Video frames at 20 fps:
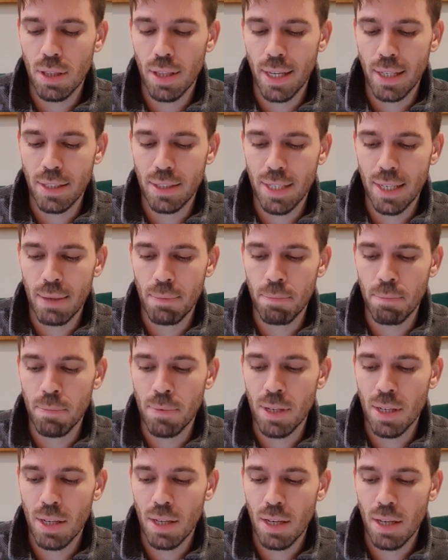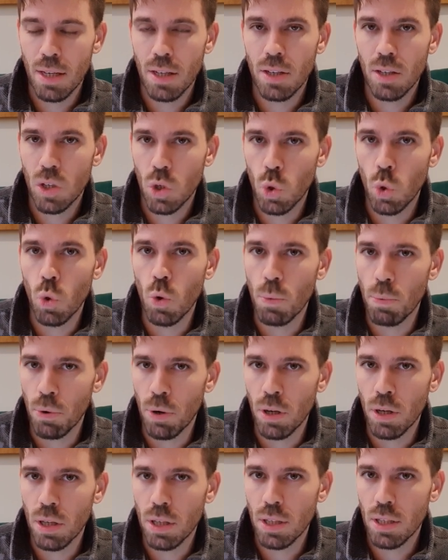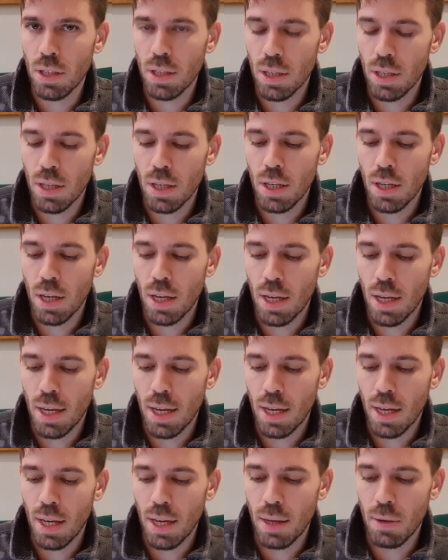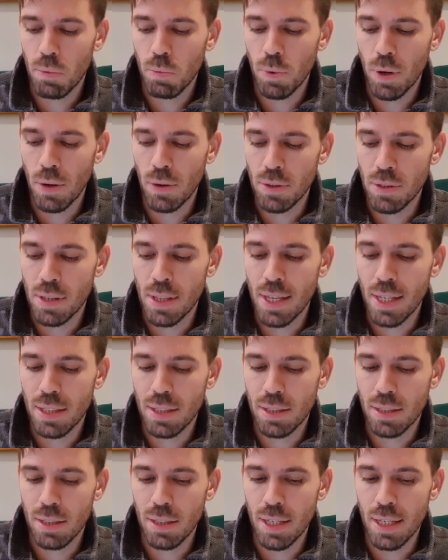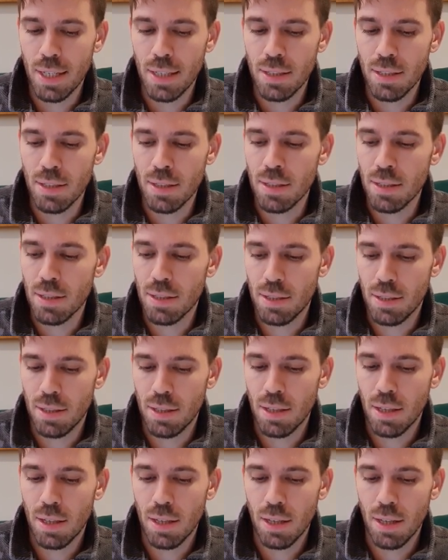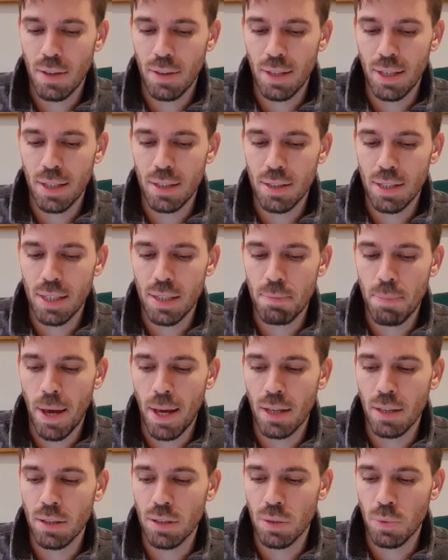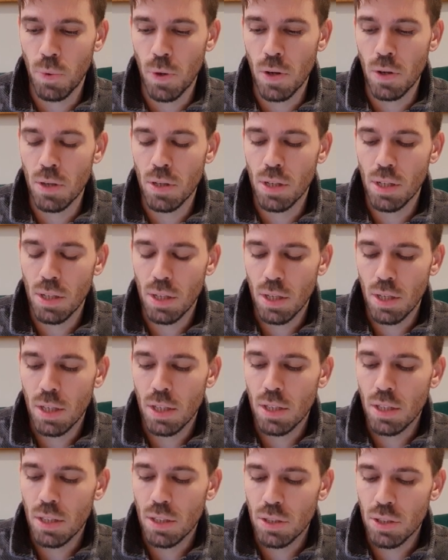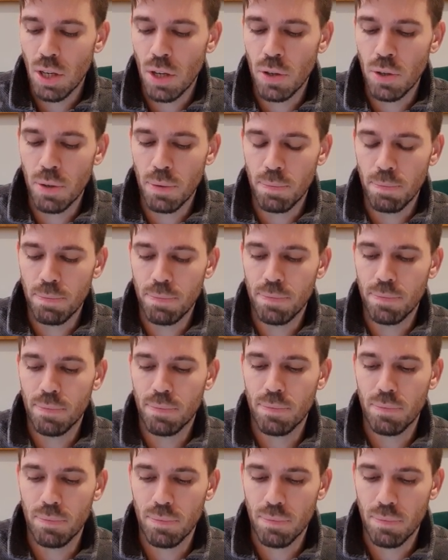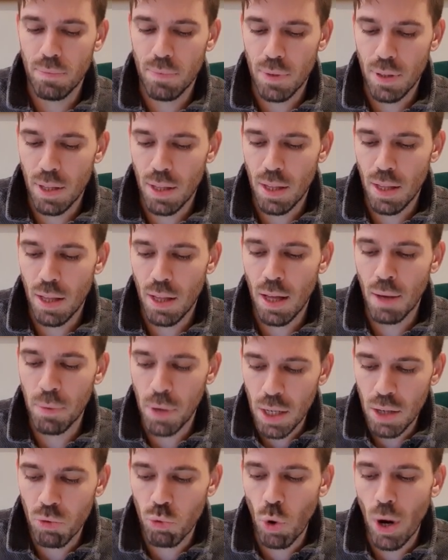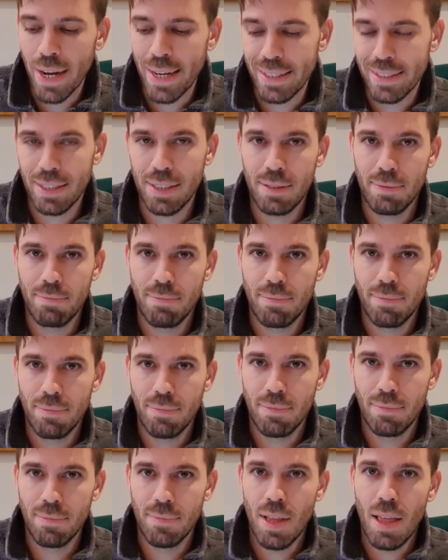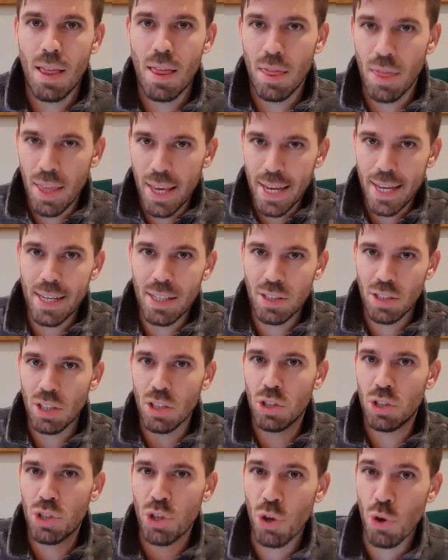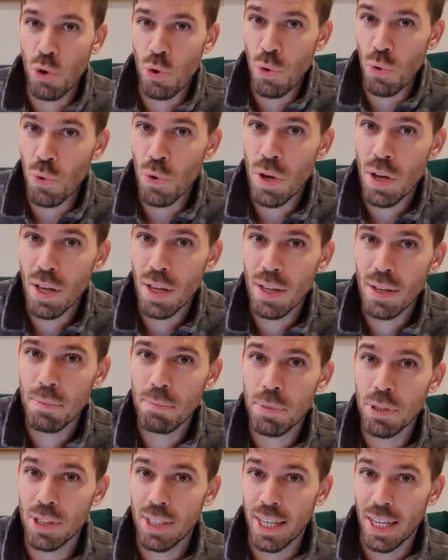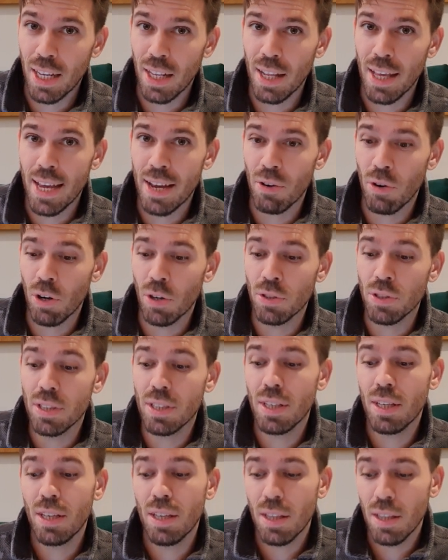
They seem corporate whereas this isn't. I think it's these patterns as well. So I'm going to rate these two particular heroes.